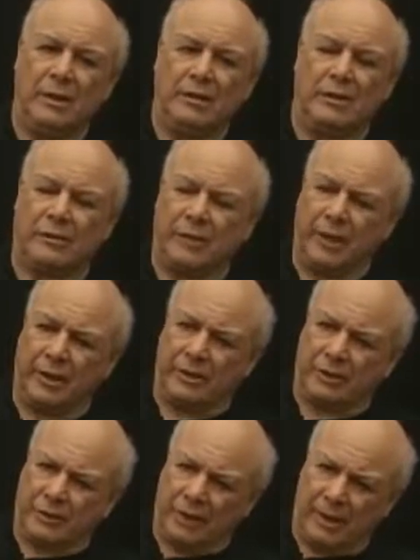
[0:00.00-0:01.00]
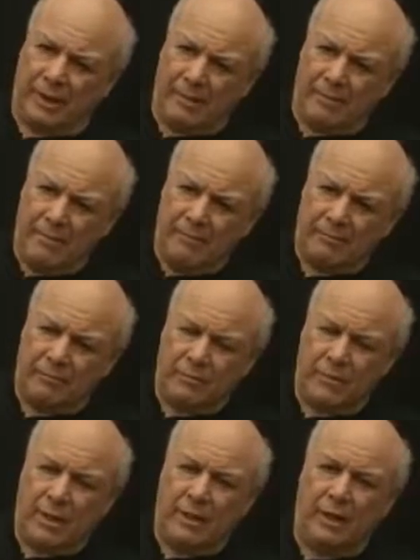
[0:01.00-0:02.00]
So take your time
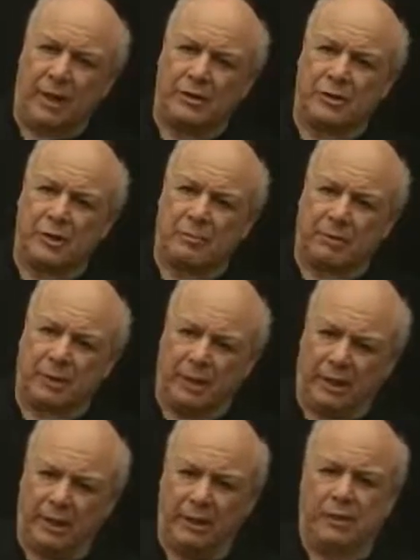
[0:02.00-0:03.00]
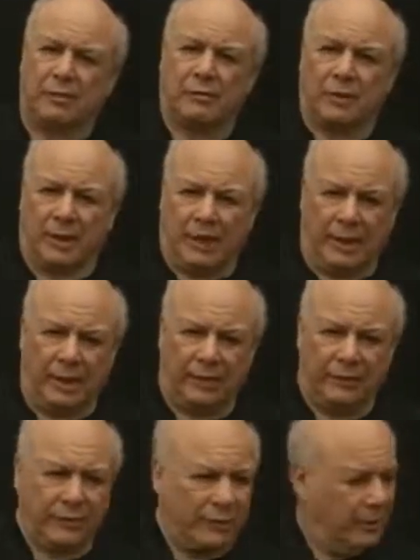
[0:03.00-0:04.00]
and just play
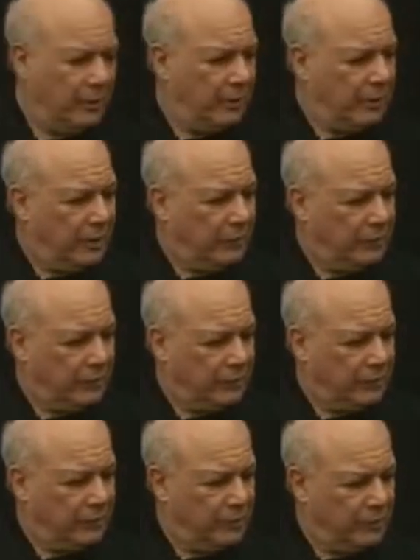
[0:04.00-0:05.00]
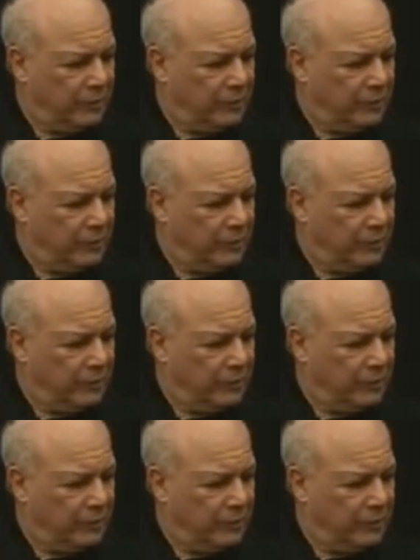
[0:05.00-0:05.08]
relaxed and just...